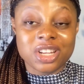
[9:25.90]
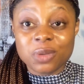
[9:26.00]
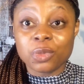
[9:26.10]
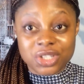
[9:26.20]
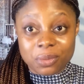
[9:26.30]

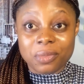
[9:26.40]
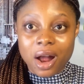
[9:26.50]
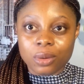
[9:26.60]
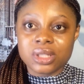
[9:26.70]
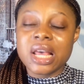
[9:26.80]
much
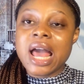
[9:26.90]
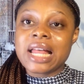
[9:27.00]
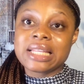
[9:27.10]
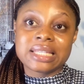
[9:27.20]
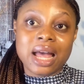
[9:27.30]
about.
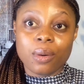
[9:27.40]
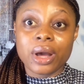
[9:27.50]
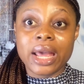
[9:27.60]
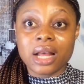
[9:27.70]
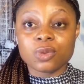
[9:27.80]
This is how
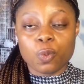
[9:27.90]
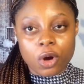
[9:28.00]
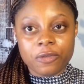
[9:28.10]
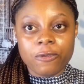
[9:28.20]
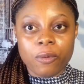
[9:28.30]
it has
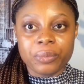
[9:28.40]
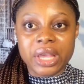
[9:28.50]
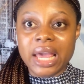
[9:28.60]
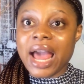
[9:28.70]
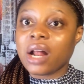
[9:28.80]
worked for
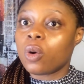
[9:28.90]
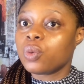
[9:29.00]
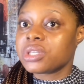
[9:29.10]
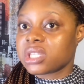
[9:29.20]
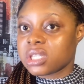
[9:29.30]
me. I
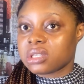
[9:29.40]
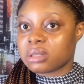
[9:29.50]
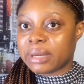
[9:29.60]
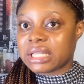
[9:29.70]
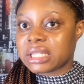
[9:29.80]
always listen
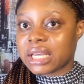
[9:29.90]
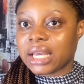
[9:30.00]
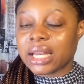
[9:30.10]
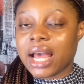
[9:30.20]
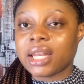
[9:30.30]
to my
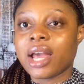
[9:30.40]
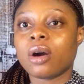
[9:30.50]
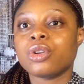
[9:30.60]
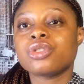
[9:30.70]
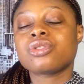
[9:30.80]
skin and I
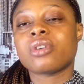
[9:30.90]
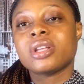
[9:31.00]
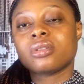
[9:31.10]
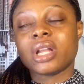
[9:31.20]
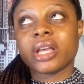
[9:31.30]
always try
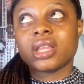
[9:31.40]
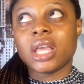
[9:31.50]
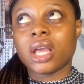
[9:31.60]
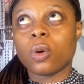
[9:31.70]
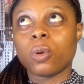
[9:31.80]
to like
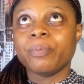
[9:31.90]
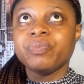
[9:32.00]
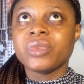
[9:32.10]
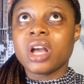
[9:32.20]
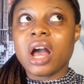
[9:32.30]
think, oh,
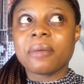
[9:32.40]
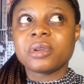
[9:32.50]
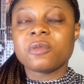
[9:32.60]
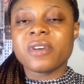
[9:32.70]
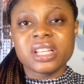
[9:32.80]
I've
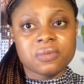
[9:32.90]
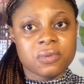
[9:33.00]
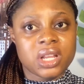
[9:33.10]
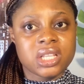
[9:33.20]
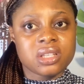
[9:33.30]
been over
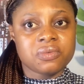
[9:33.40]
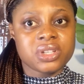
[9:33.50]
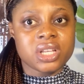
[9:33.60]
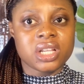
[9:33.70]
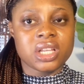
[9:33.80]
exfoliating
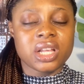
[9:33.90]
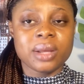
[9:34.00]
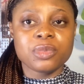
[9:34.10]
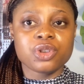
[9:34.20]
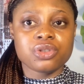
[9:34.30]
recently,
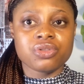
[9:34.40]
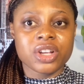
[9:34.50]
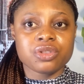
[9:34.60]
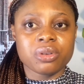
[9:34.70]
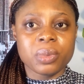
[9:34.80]
let me just try
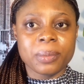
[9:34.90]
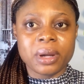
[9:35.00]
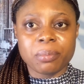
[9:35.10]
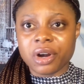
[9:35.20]
to repair my